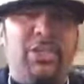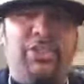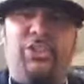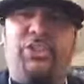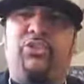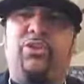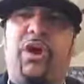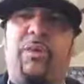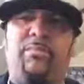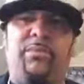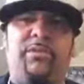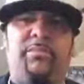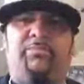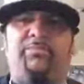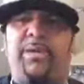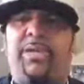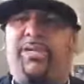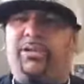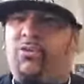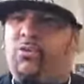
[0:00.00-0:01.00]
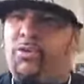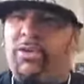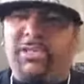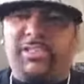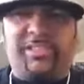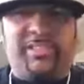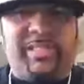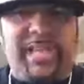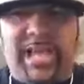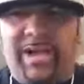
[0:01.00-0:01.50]
So I'm going to break all
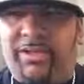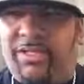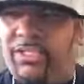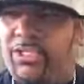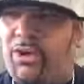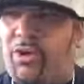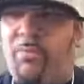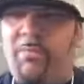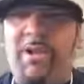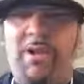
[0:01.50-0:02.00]
this down to y'all,